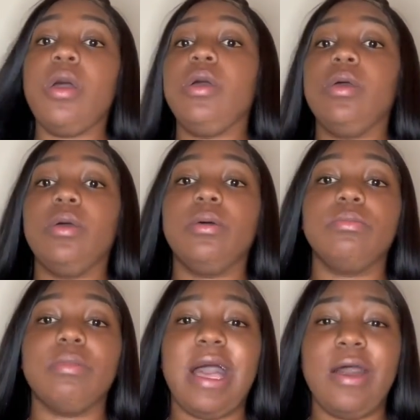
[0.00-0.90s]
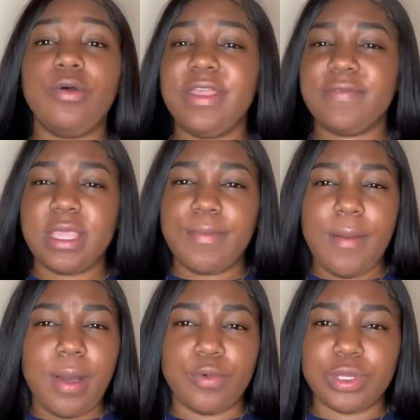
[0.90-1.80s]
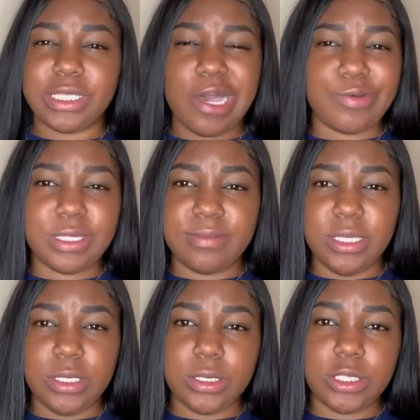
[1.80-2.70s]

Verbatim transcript: Um, I don't even think my mama would talk to me.